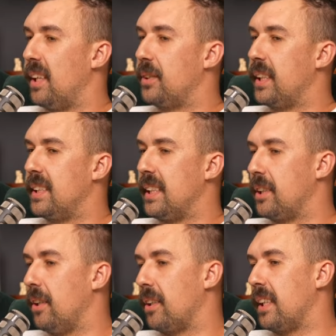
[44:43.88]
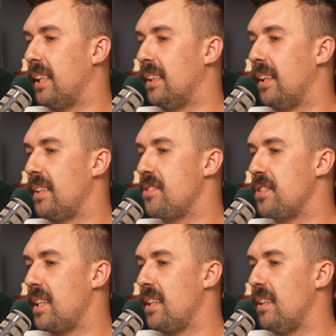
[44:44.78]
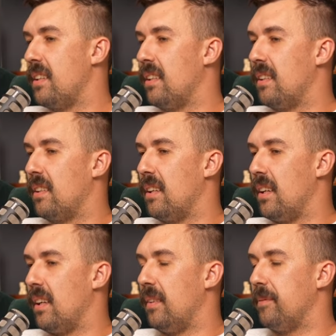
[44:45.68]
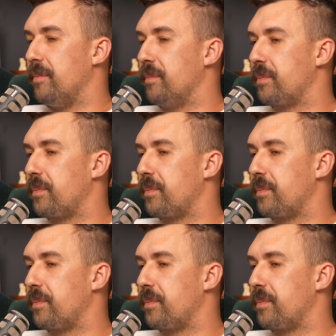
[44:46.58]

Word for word: I look at TikTok and I see um,